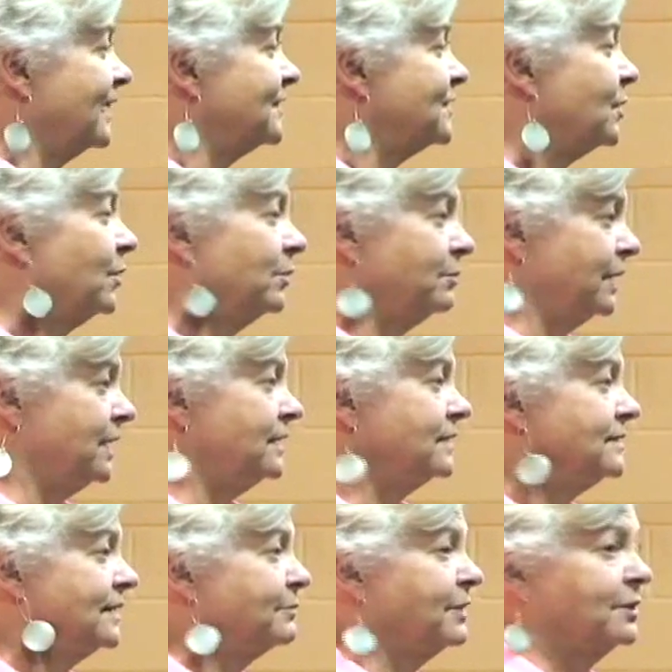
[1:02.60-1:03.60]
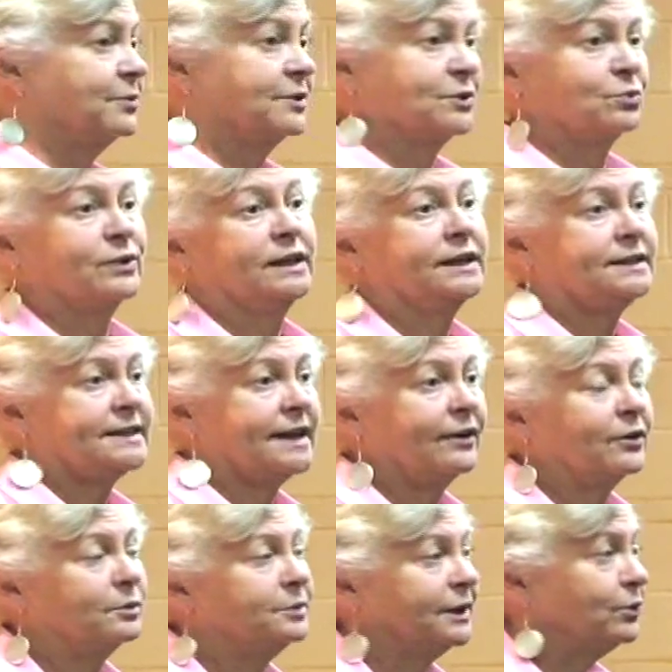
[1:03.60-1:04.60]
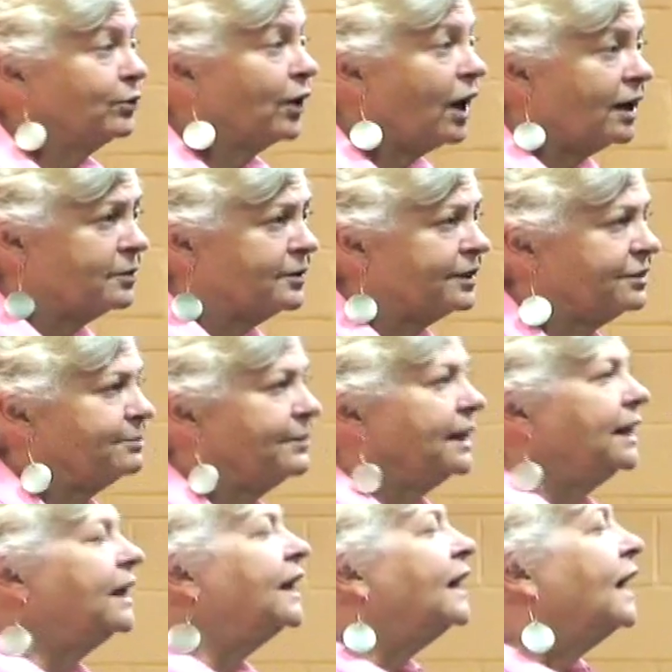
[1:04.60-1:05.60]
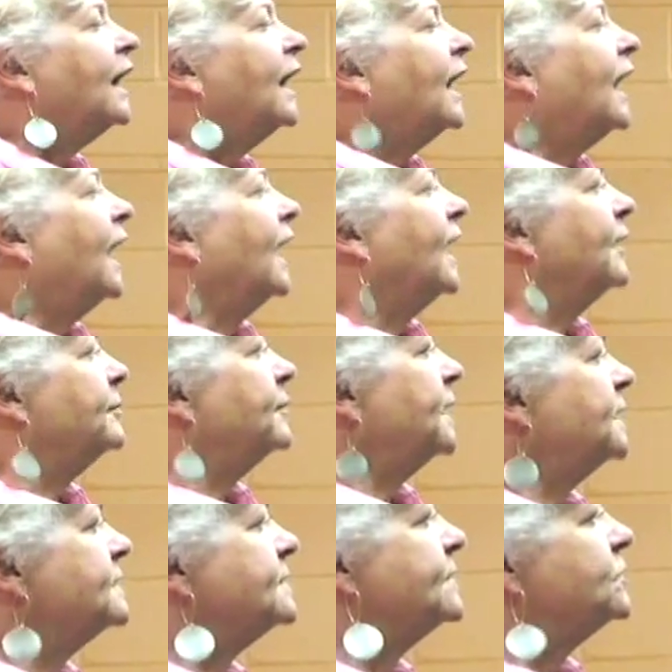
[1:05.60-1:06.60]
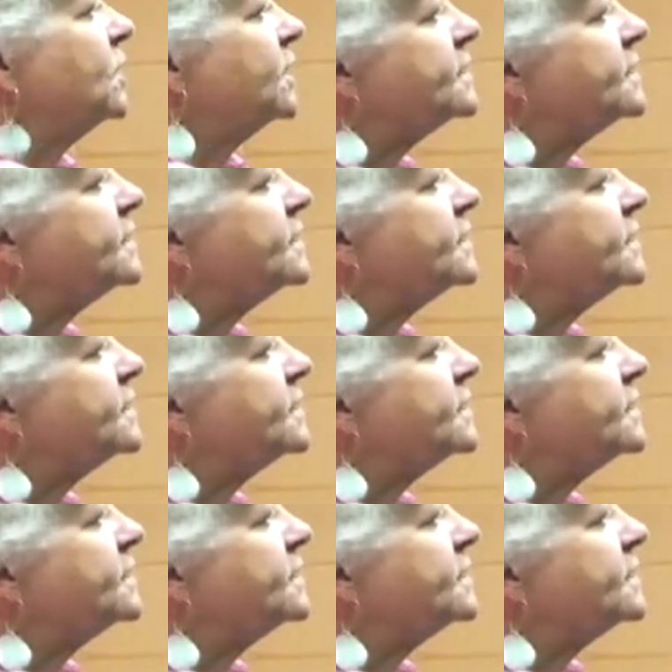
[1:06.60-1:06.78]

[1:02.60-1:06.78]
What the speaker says: they told me something was really terribly wrong with me, it's